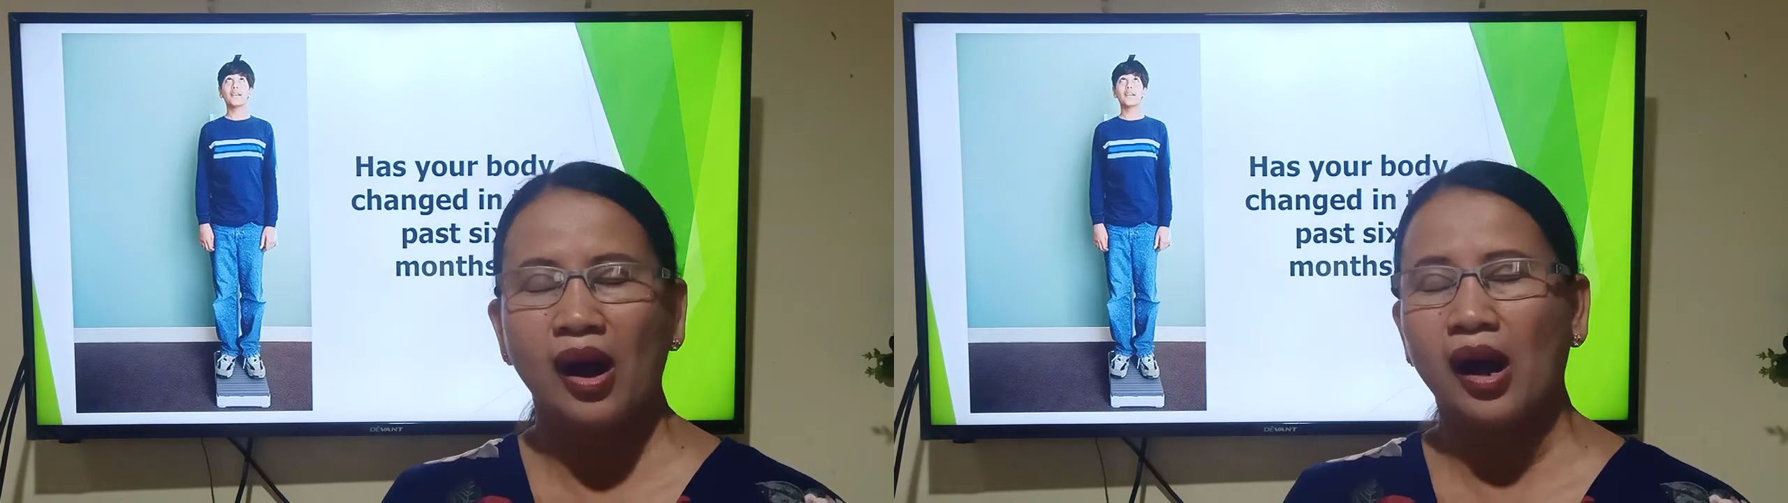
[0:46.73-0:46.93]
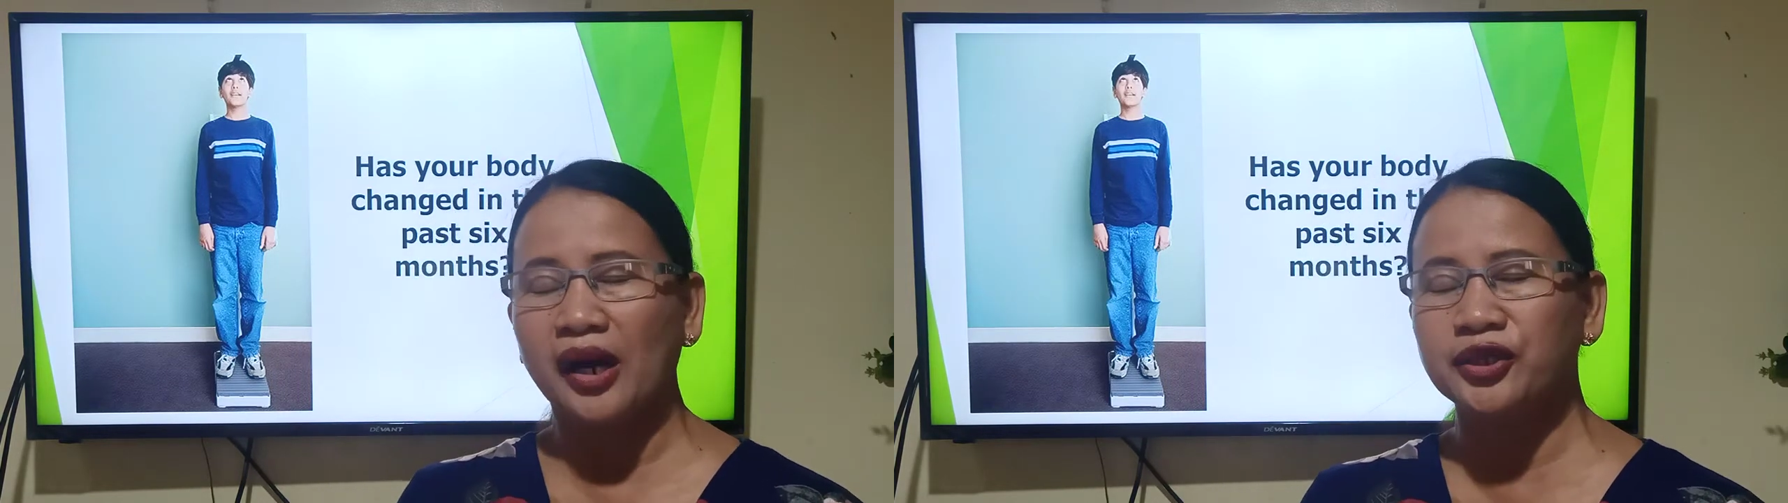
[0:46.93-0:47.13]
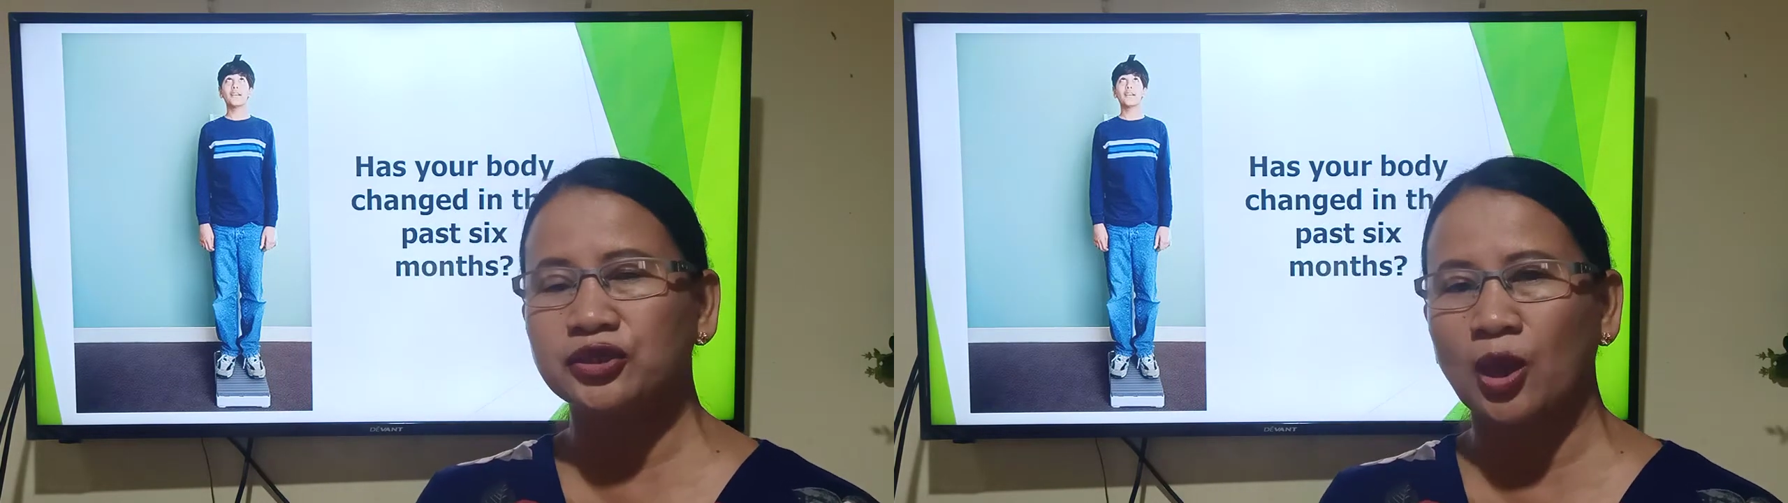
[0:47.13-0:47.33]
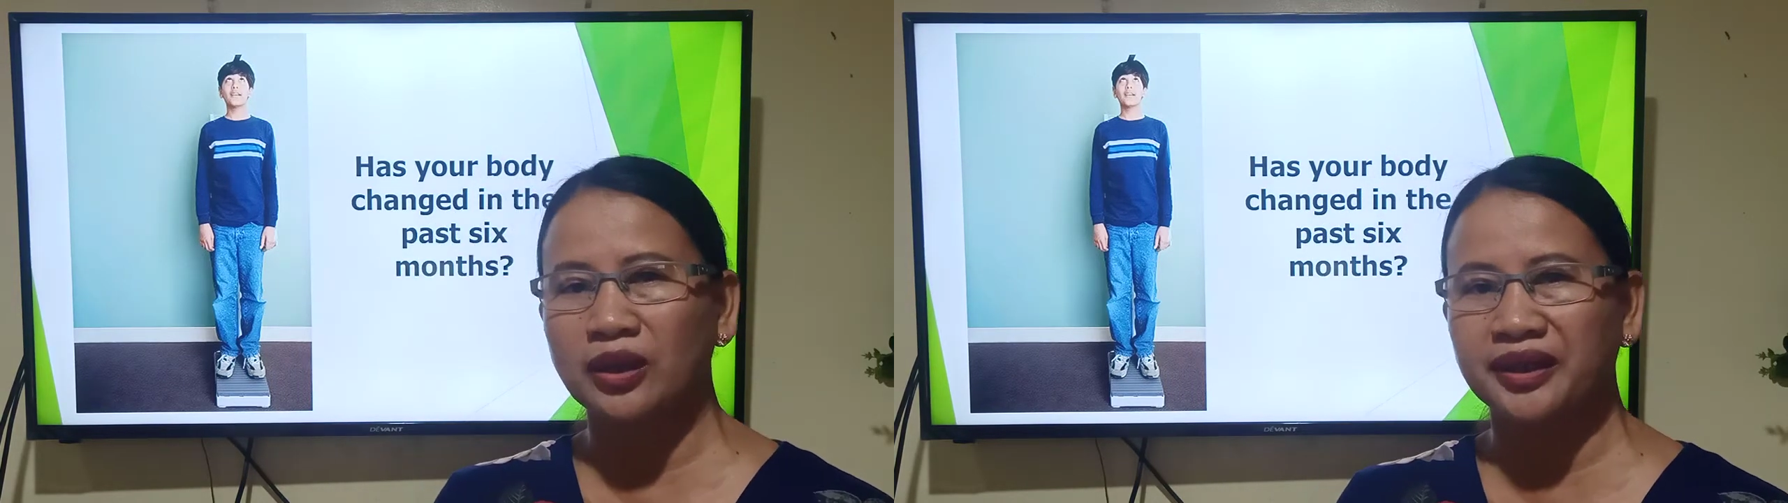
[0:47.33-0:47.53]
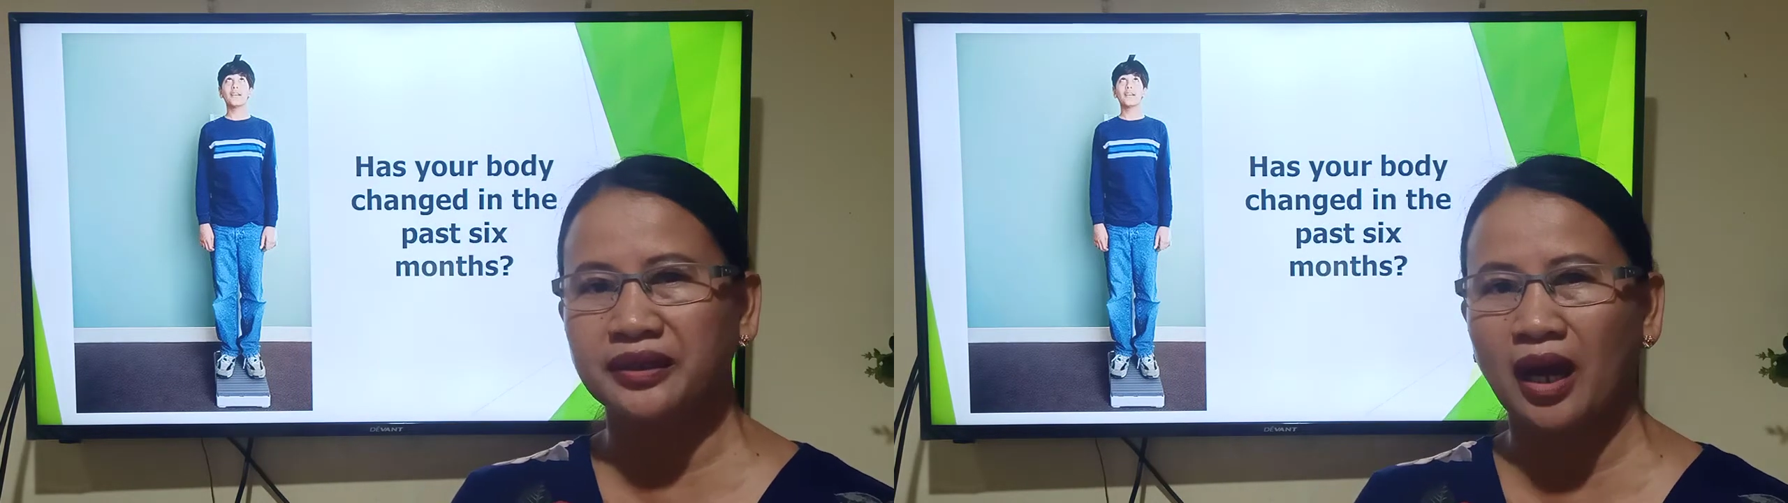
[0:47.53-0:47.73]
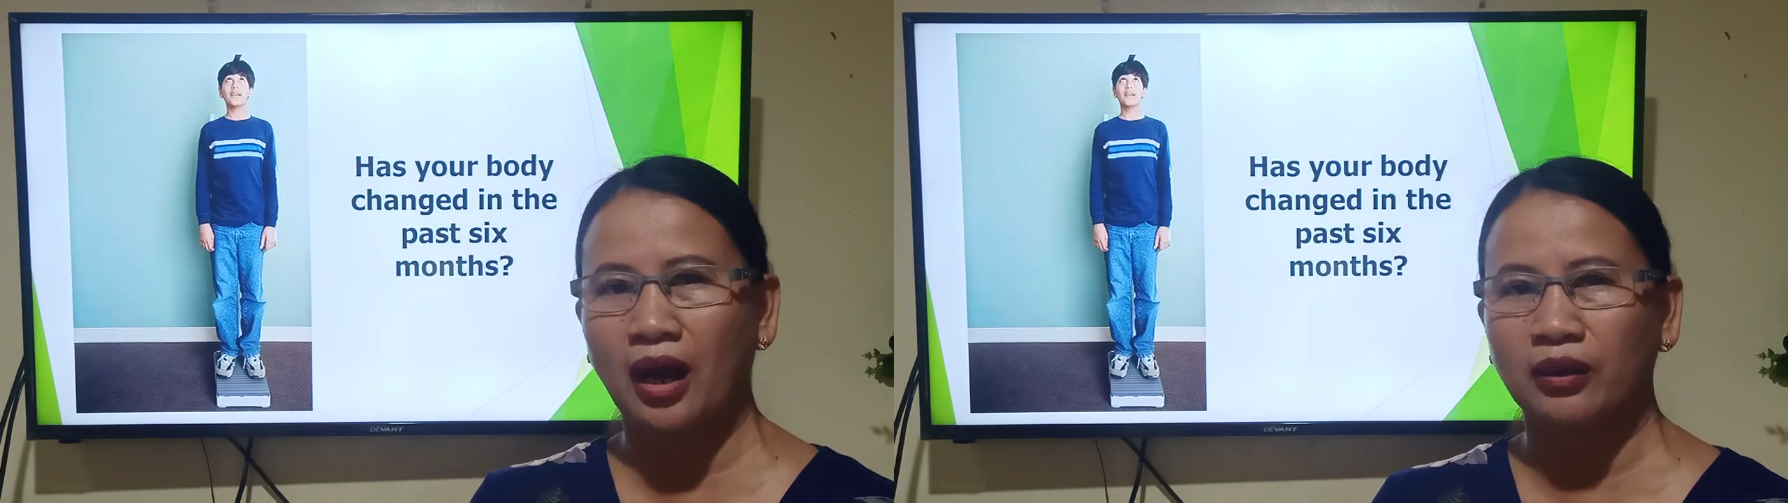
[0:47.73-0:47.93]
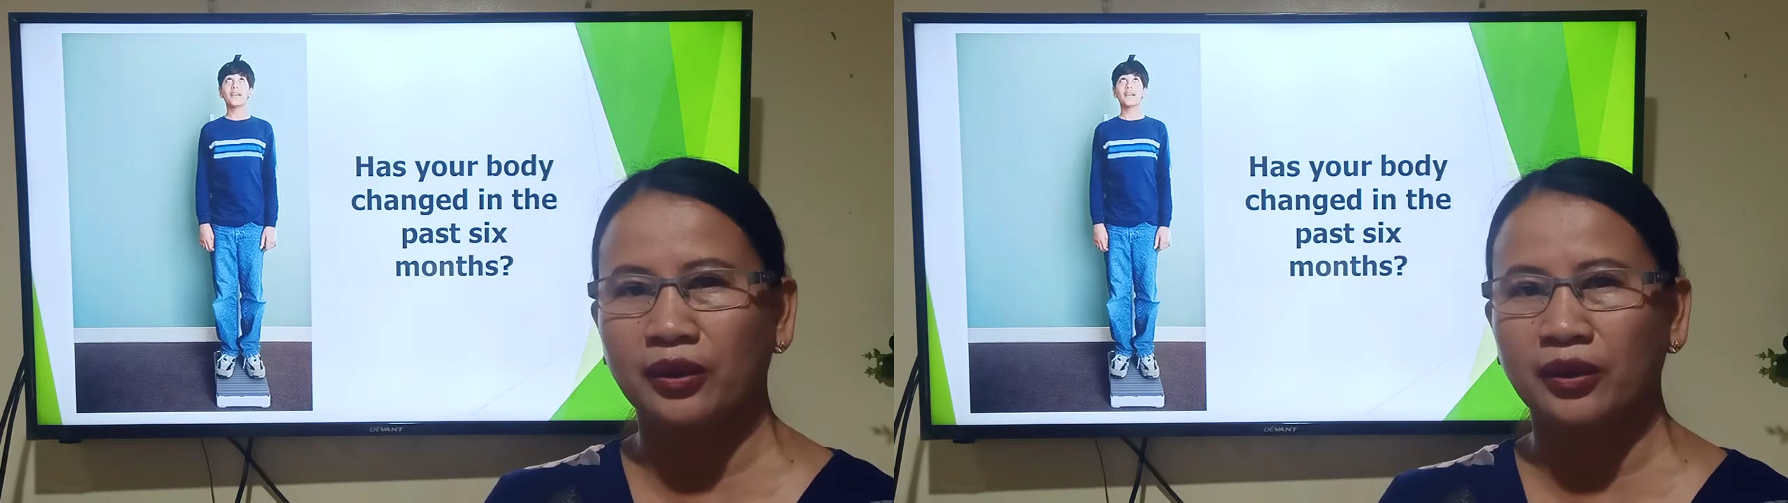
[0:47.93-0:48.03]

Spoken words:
Are you taller now?